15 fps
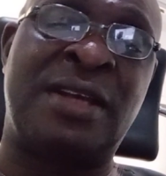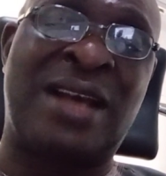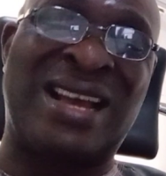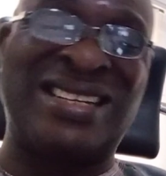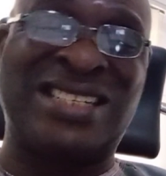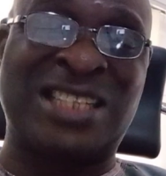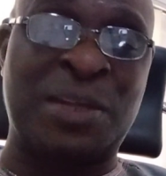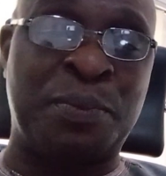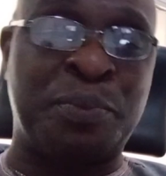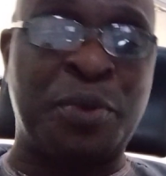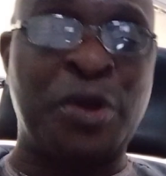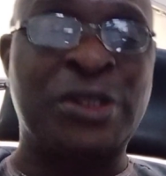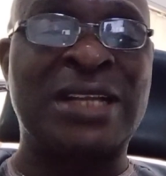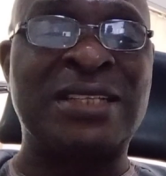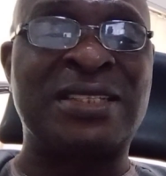And it's
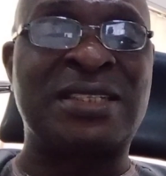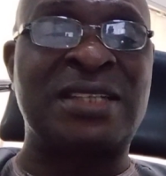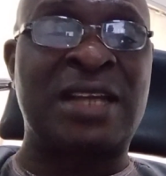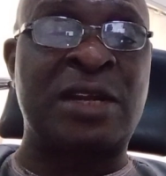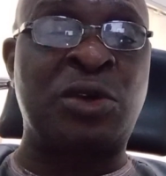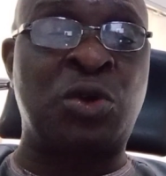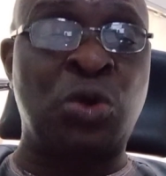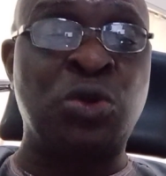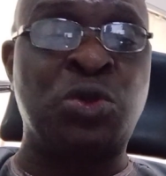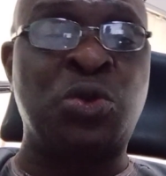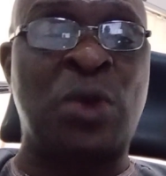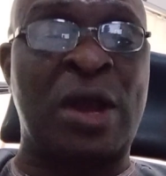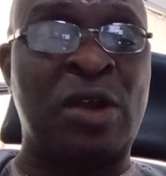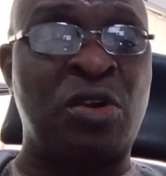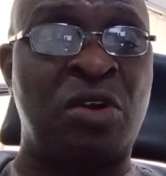important that those
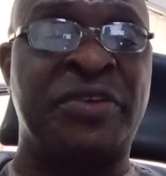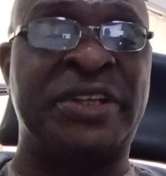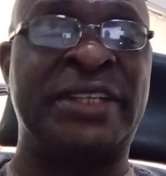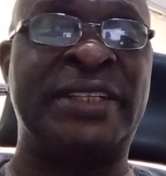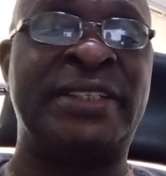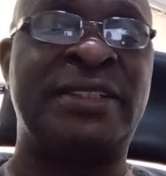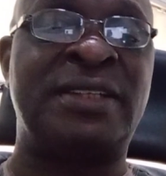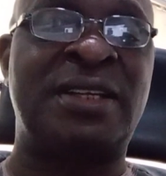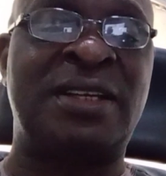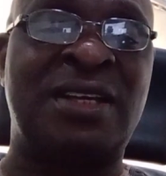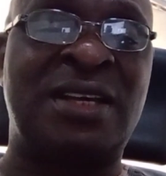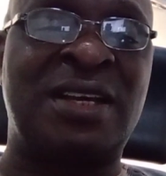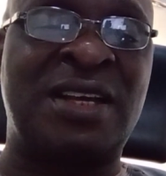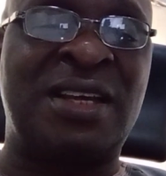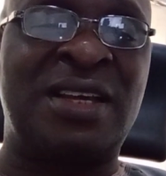you are governing
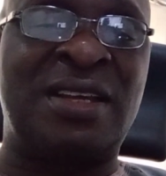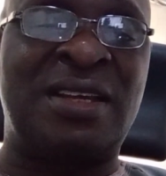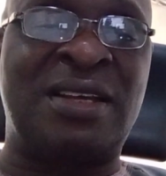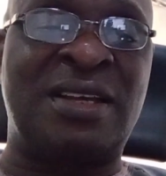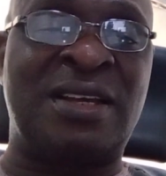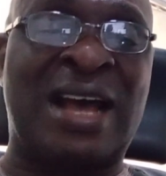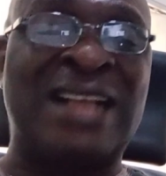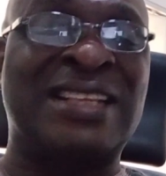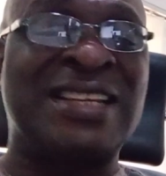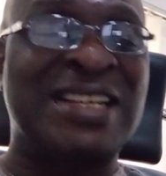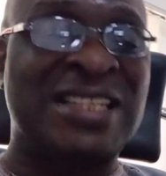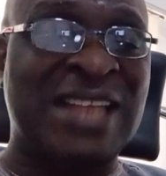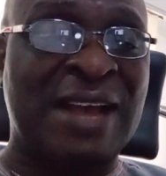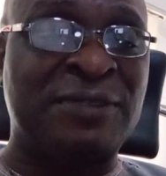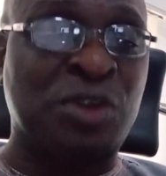at
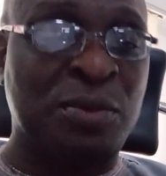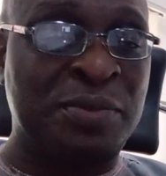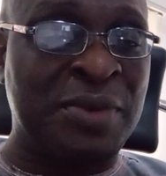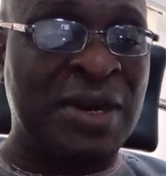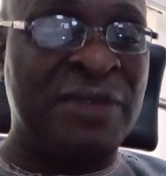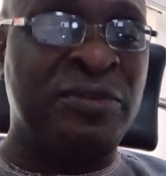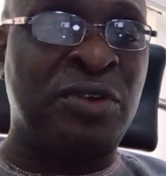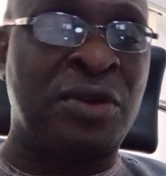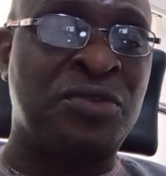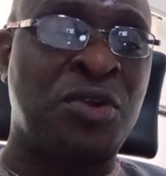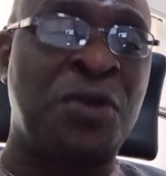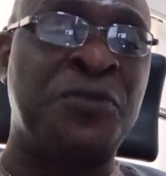least have some level of